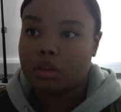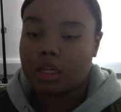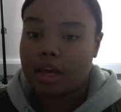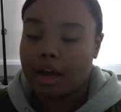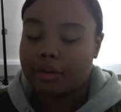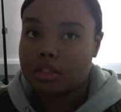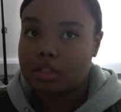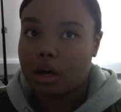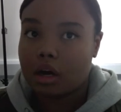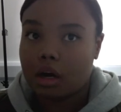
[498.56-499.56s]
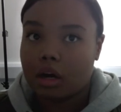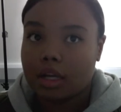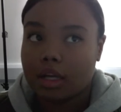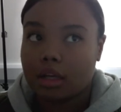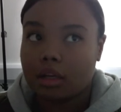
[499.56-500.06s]
character,
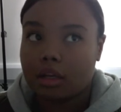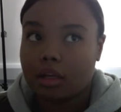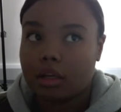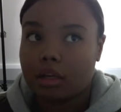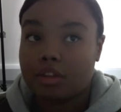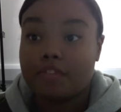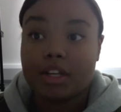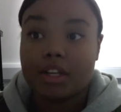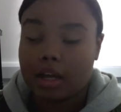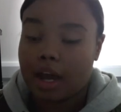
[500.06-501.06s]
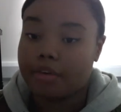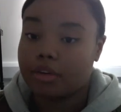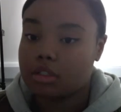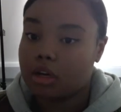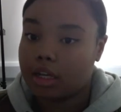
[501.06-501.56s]
the villain
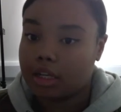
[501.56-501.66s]
character,